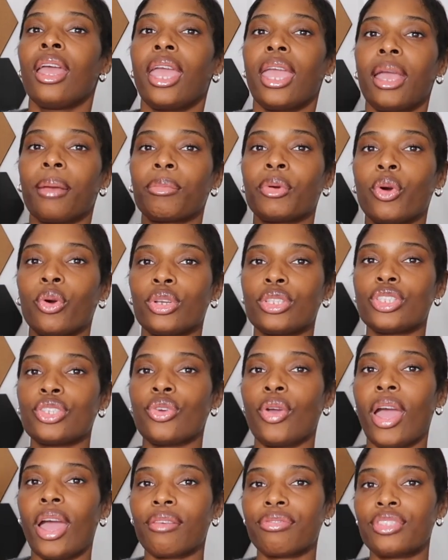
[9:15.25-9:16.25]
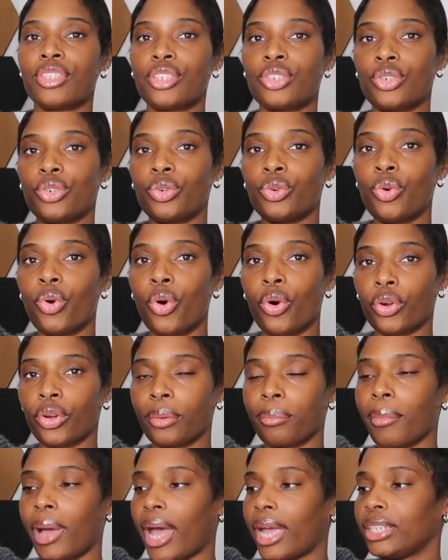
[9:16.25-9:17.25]
am going to have to order
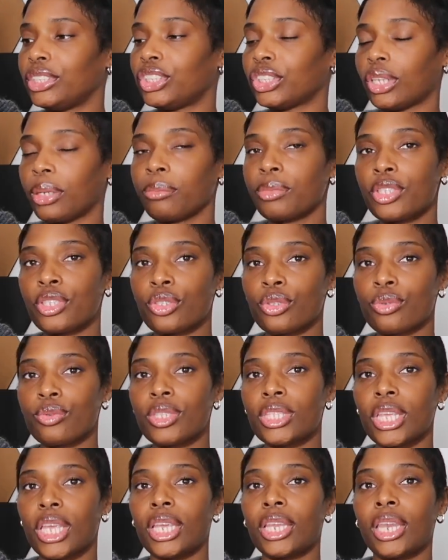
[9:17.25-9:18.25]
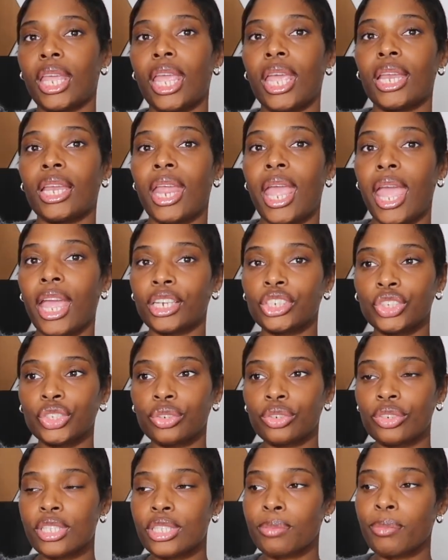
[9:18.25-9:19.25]
my jumpsuits in an
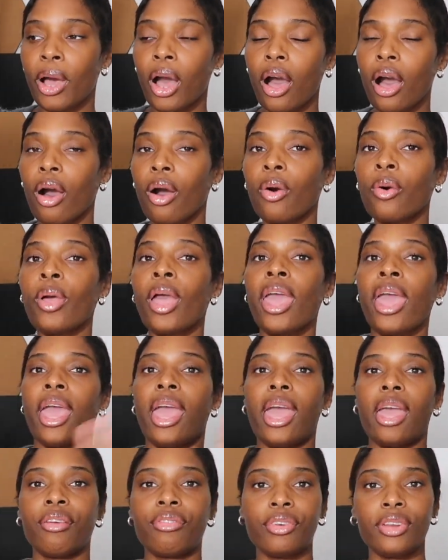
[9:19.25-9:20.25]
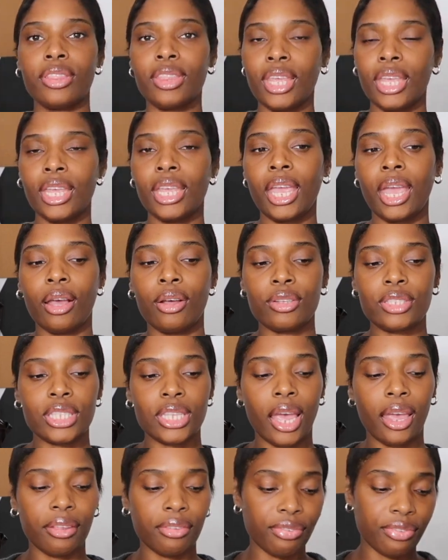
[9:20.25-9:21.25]
extra small. Everything else
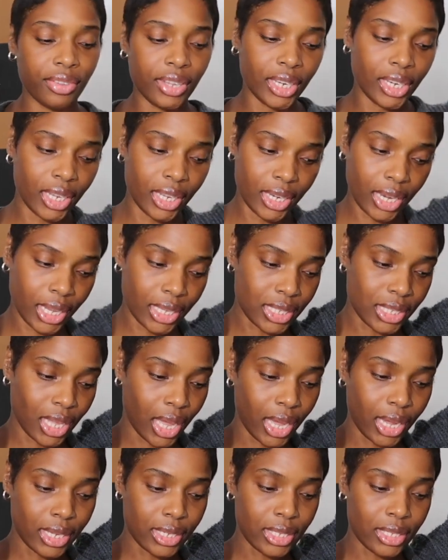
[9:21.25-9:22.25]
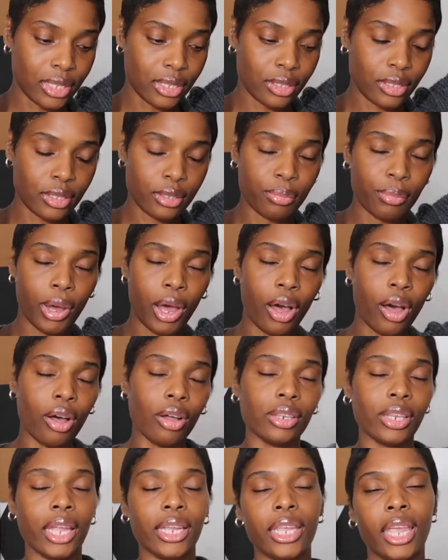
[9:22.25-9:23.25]
I fit in a size
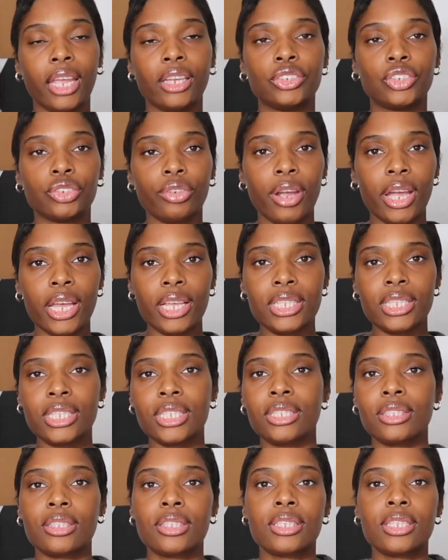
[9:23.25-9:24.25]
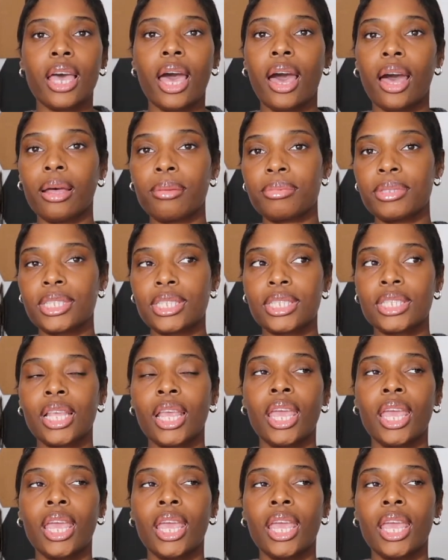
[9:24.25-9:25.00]
small, like a dress, tops,